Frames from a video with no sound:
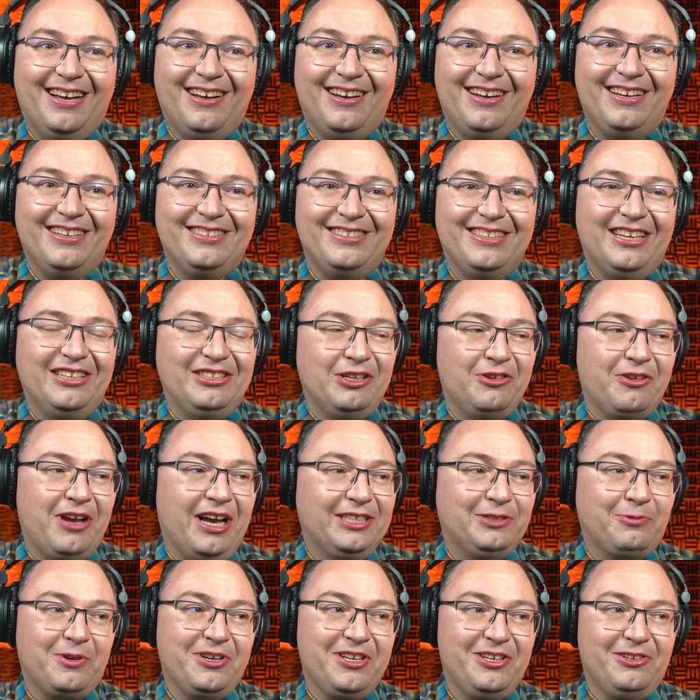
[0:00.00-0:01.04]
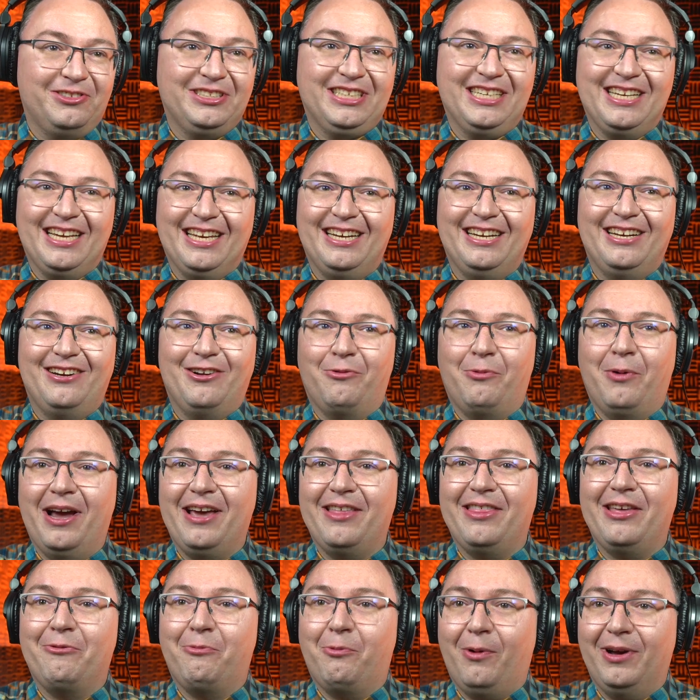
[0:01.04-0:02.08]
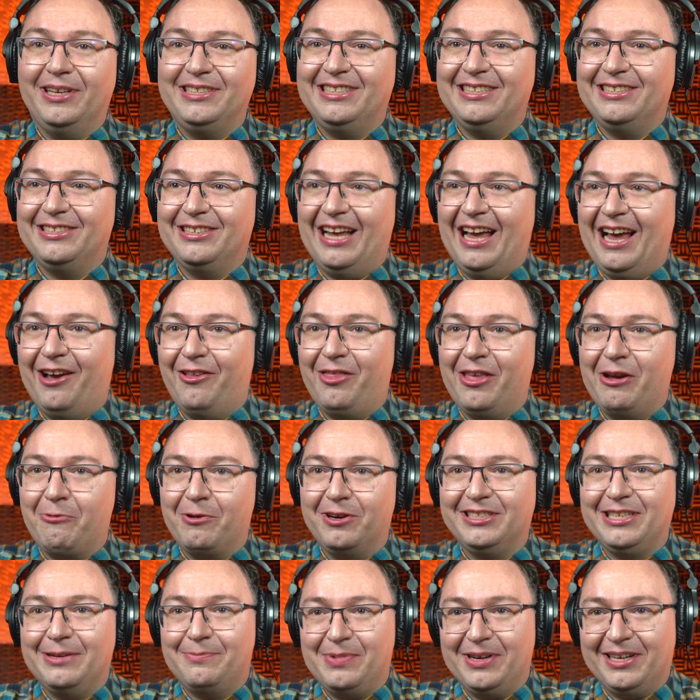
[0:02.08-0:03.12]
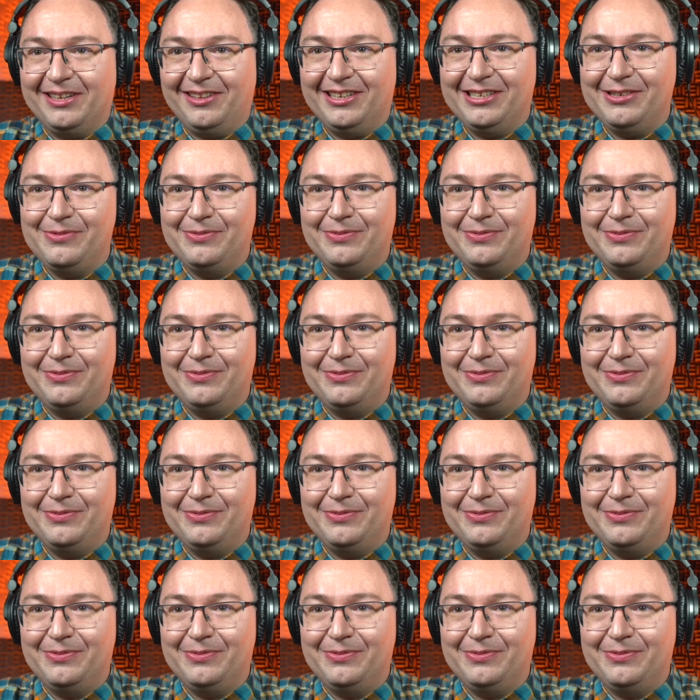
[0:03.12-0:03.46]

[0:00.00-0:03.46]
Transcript: uh, you guys were using it in a way that wasn't how they were typically